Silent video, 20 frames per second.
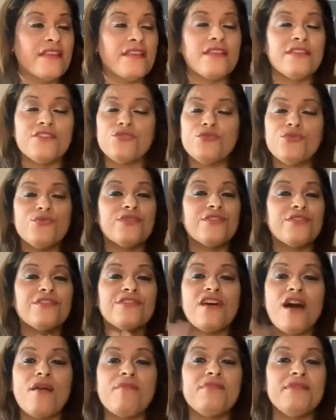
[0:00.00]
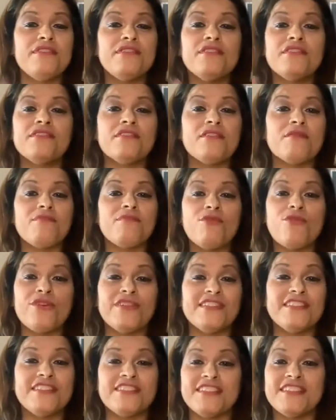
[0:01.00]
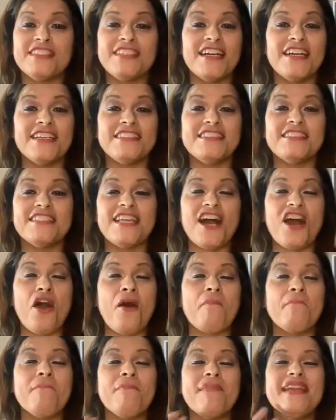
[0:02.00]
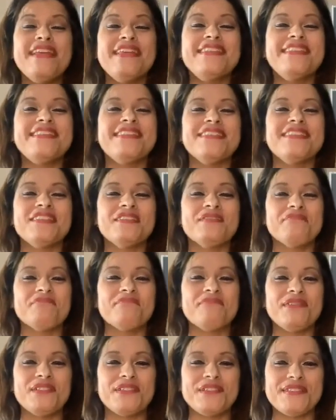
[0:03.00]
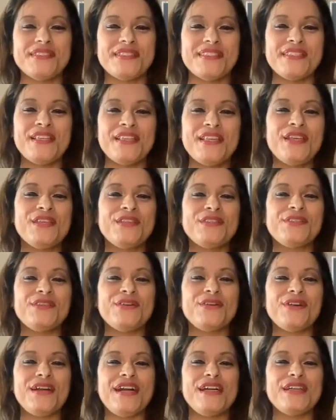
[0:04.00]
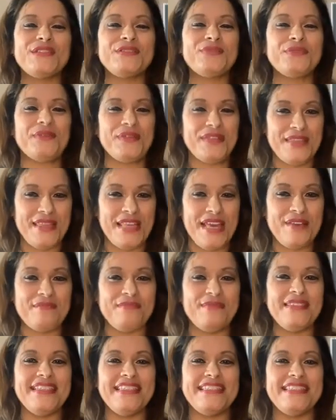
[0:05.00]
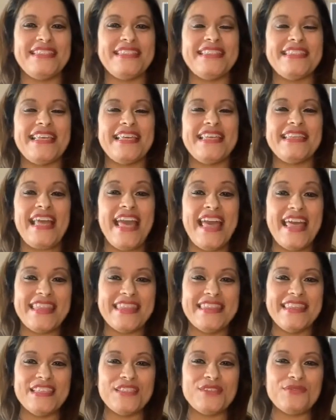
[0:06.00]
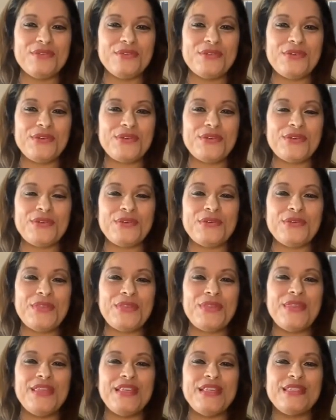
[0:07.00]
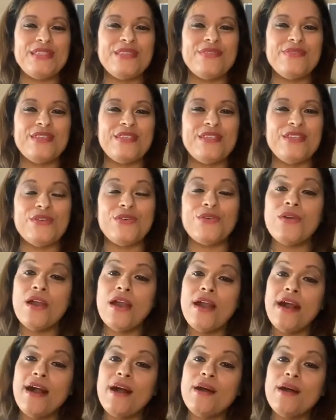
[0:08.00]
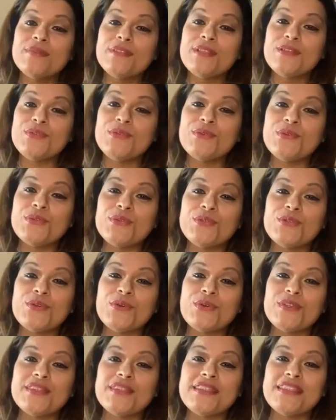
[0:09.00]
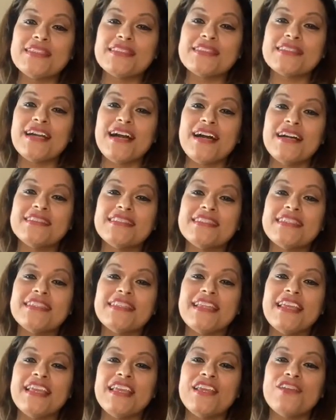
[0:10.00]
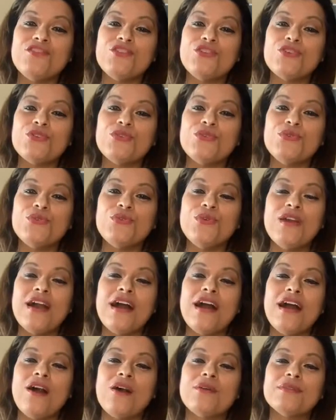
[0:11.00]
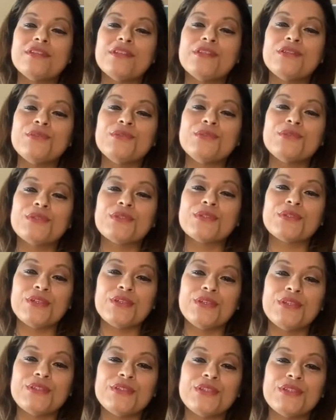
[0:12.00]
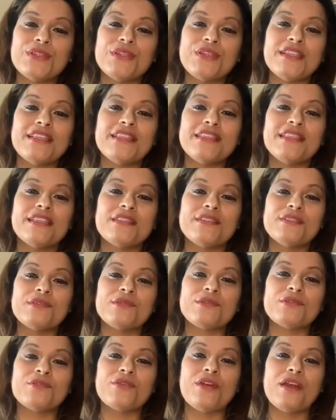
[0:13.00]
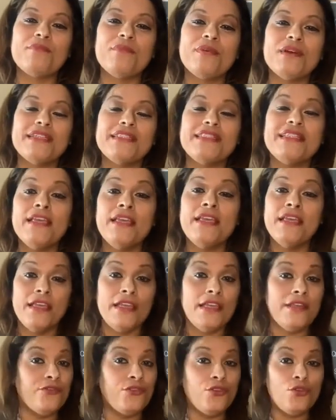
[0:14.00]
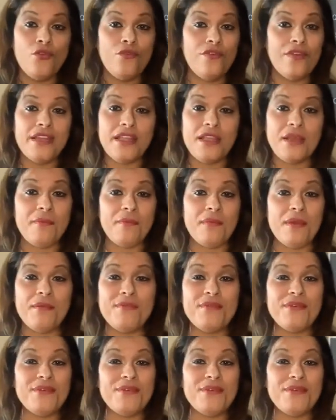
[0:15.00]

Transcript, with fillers: You will not be disappointed, guys. Amazing person. So guys, with that being said, this will conclude this video. I hope that you enjoyed this content. If you're new, I hope that you consider hitting that subscribe button. If you're already a member,